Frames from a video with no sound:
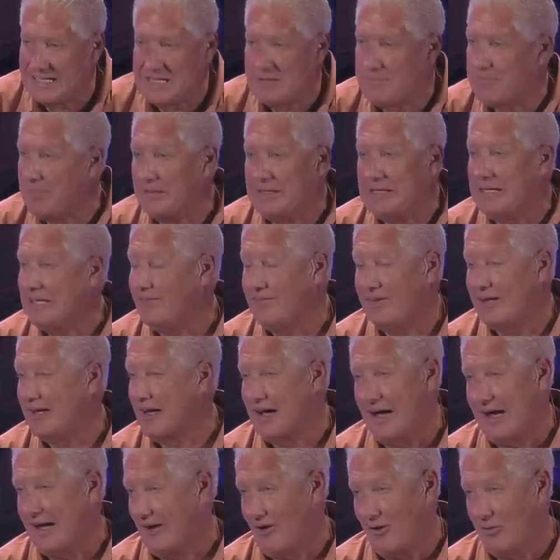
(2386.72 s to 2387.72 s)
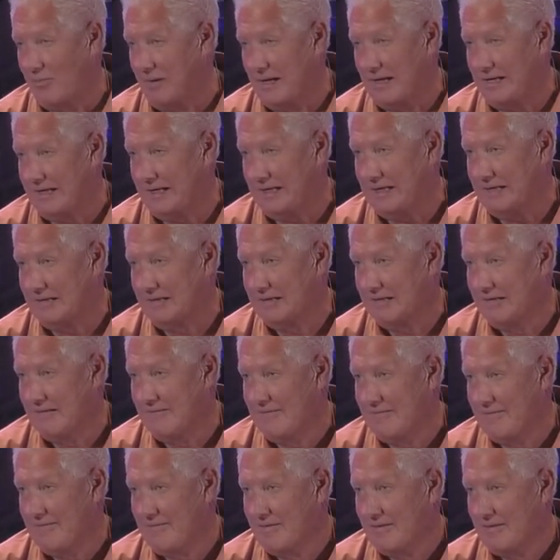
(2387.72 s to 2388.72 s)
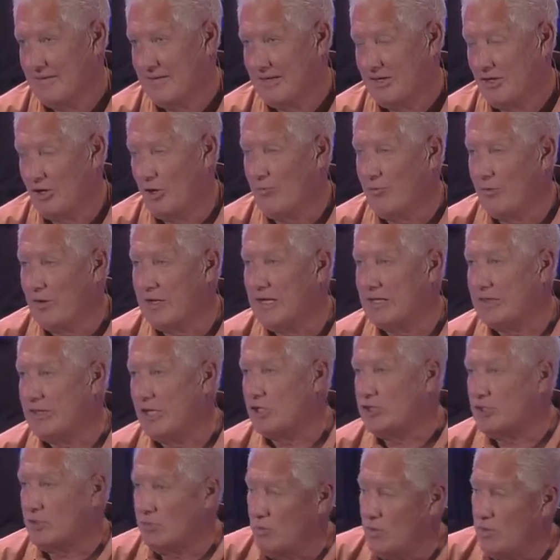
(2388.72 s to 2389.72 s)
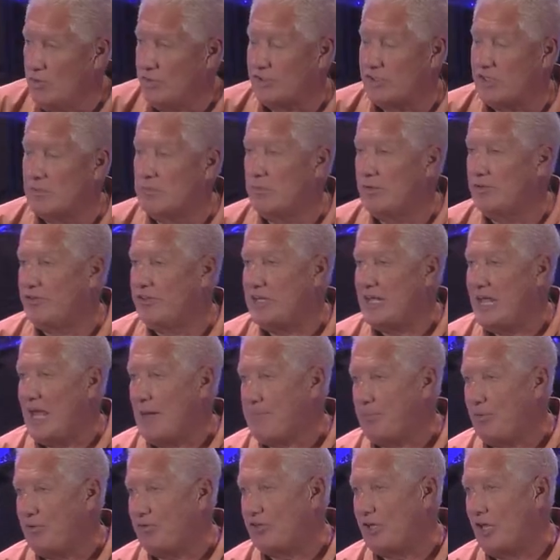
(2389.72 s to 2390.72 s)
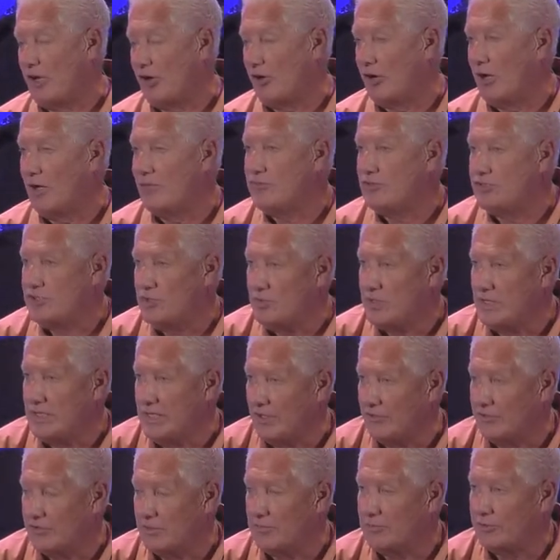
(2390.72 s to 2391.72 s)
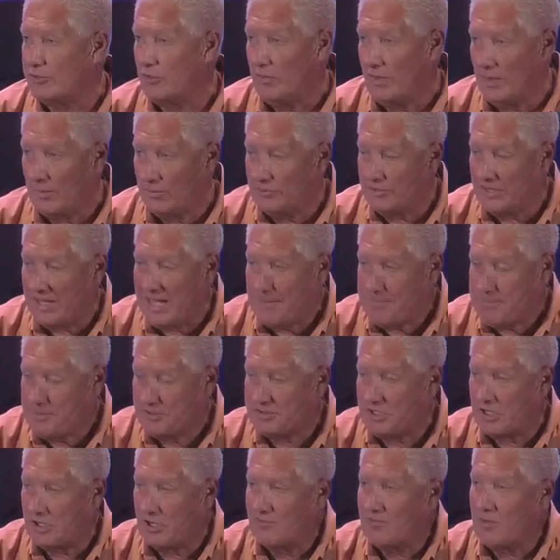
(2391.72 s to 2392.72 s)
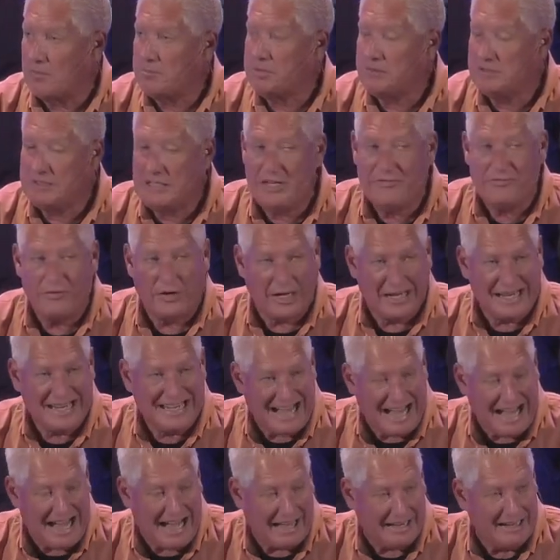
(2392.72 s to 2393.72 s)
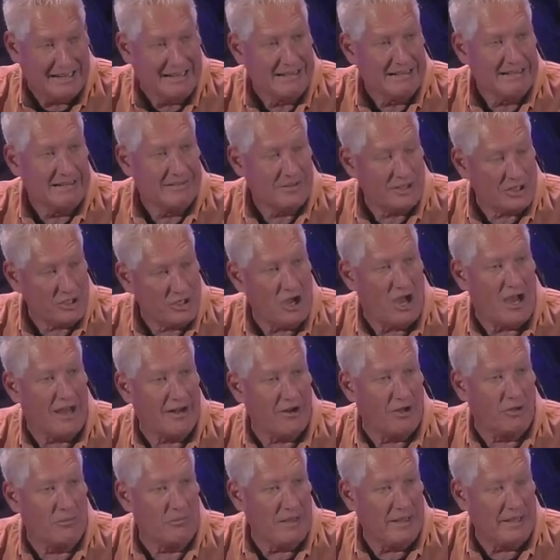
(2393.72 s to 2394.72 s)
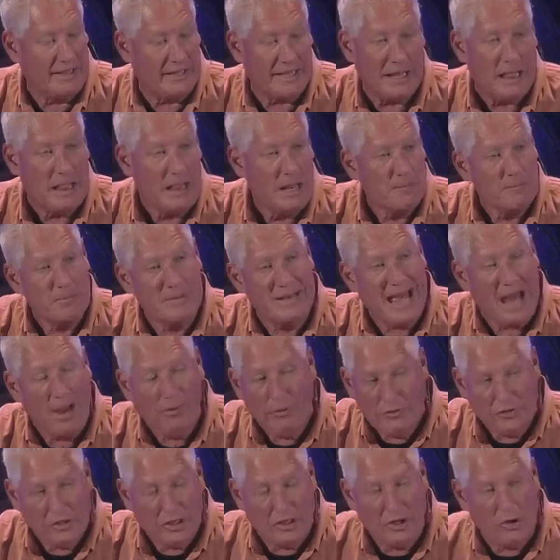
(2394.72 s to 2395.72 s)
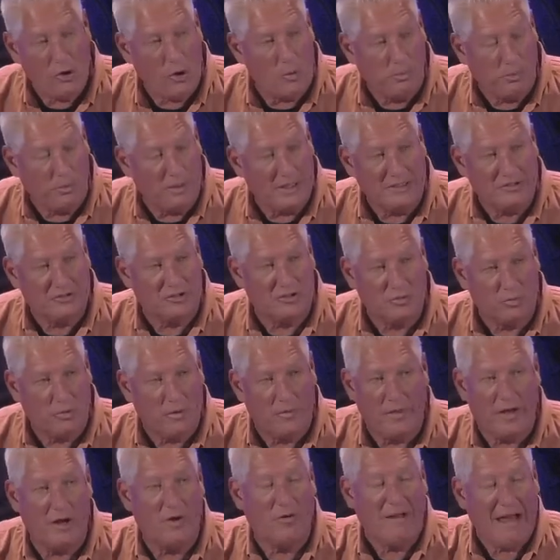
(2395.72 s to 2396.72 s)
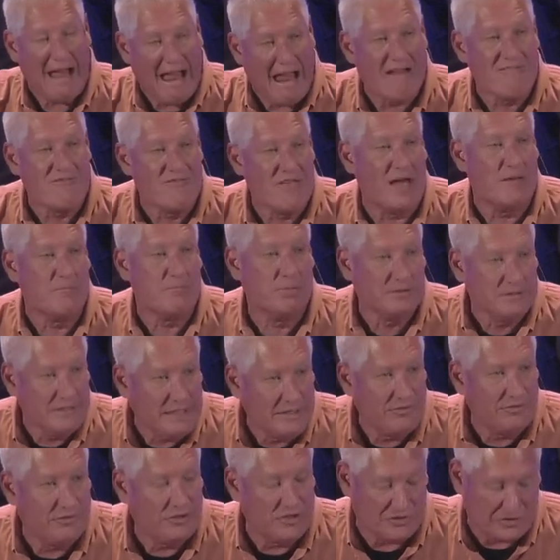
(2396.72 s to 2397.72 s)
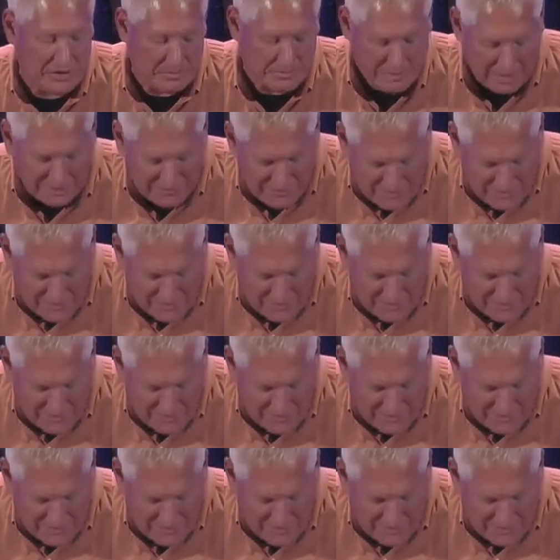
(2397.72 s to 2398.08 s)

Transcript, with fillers: didn't believe in God Almighty. You don't forget that Jerusalem was the epicenter of Judaism, so that was the epicenter of a belief in a God, the God Almighty. But now he's going to go places where they don't have that belief system